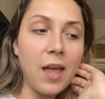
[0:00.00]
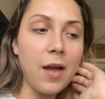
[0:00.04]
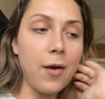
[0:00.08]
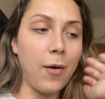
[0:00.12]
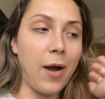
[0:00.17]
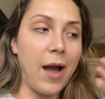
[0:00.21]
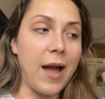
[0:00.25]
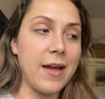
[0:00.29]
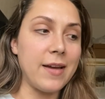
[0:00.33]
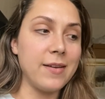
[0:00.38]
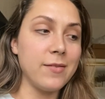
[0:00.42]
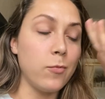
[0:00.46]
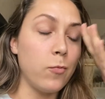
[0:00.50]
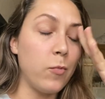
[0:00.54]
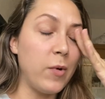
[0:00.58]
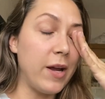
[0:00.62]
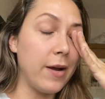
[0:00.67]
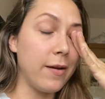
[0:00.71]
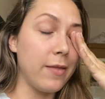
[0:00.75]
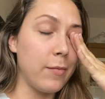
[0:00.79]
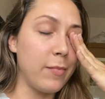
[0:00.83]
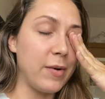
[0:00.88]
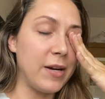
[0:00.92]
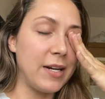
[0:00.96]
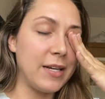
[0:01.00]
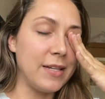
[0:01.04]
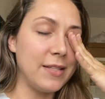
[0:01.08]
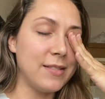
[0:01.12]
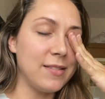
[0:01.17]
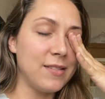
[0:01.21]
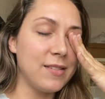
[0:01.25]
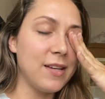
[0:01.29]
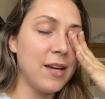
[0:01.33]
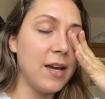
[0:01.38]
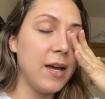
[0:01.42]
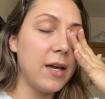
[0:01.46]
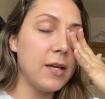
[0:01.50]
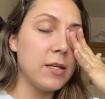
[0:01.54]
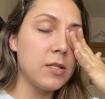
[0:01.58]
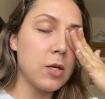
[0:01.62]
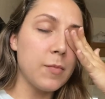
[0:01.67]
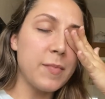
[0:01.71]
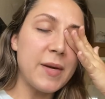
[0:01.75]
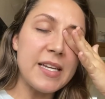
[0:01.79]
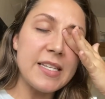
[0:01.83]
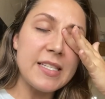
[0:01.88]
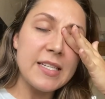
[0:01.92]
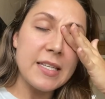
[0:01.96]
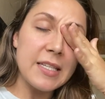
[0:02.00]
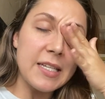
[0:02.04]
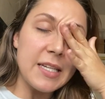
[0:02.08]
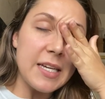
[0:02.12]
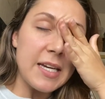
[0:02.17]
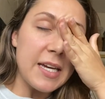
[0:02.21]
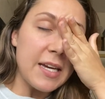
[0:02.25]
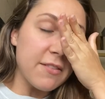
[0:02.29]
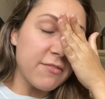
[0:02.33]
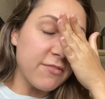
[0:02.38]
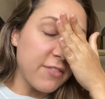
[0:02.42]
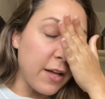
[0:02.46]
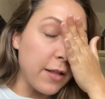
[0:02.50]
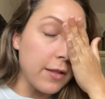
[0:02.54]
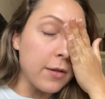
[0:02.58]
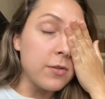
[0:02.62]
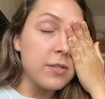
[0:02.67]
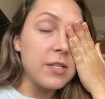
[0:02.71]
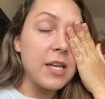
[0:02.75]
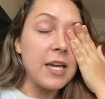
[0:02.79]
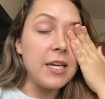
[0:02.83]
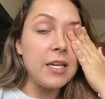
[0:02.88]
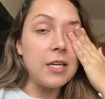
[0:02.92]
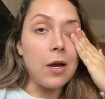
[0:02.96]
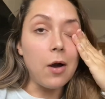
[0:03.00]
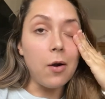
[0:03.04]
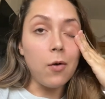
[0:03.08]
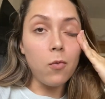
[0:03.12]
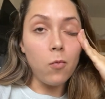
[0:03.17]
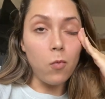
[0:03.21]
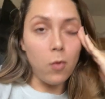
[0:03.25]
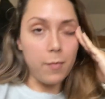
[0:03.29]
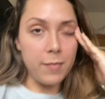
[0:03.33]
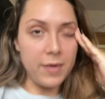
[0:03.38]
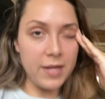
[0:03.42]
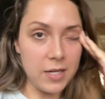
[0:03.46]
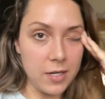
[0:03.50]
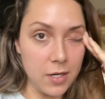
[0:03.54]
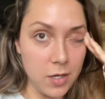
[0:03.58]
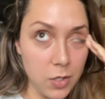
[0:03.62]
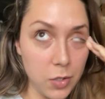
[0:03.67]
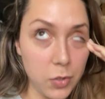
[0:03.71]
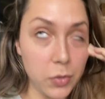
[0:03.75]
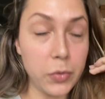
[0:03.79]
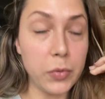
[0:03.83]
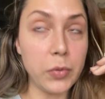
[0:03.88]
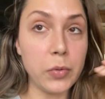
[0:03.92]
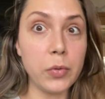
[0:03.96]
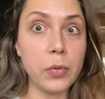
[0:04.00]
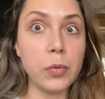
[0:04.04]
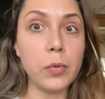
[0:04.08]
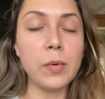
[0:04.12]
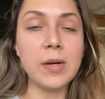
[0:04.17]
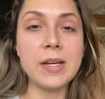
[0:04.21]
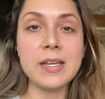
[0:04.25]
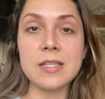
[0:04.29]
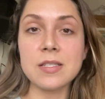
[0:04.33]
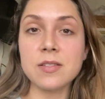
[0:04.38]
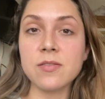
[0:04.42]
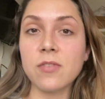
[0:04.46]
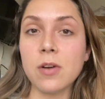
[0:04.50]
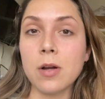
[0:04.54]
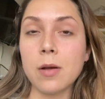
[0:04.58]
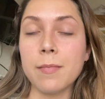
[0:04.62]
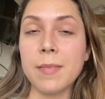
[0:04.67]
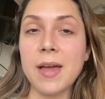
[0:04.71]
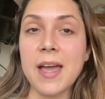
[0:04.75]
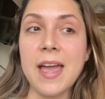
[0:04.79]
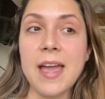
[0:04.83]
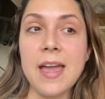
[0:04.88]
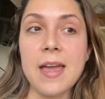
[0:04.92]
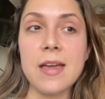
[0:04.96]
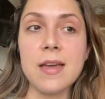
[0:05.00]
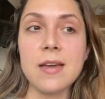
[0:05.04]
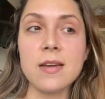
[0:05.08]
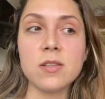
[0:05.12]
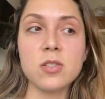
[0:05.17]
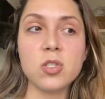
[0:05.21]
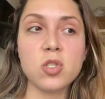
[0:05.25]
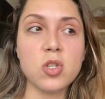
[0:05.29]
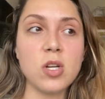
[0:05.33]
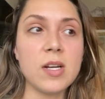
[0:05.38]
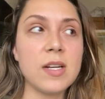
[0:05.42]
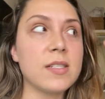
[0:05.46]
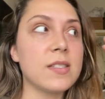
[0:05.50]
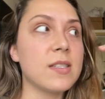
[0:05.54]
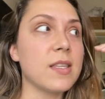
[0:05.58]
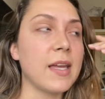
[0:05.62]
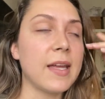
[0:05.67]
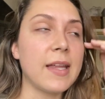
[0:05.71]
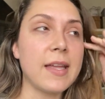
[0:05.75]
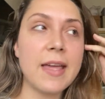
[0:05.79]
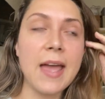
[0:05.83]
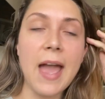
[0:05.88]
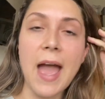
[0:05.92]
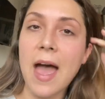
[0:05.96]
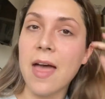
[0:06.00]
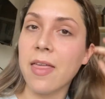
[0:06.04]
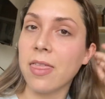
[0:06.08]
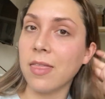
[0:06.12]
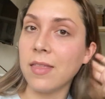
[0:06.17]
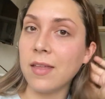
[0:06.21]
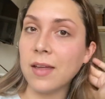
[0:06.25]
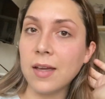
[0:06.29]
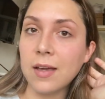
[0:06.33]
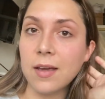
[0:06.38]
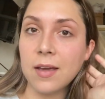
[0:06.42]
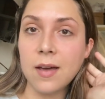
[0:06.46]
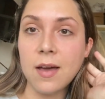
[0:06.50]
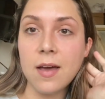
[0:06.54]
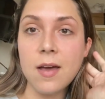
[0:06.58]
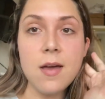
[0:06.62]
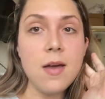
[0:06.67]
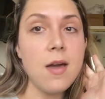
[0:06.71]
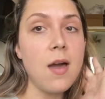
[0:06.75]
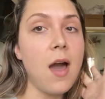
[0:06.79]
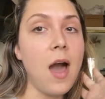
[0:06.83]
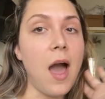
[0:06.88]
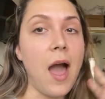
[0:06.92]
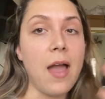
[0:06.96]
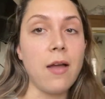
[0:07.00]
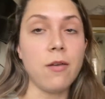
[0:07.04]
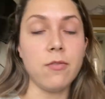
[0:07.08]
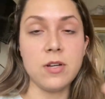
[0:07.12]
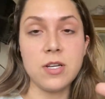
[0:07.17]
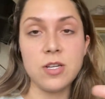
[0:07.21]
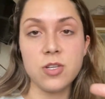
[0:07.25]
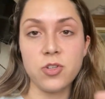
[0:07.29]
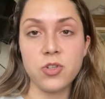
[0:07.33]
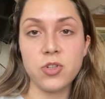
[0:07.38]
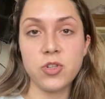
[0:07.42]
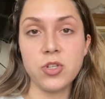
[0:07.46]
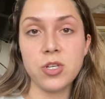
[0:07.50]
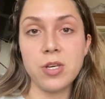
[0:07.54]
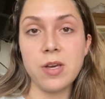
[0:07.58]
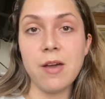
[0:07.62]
Okay, We Are the Brennans. So basically it follows a young woman who is from a strict like Catholic Irish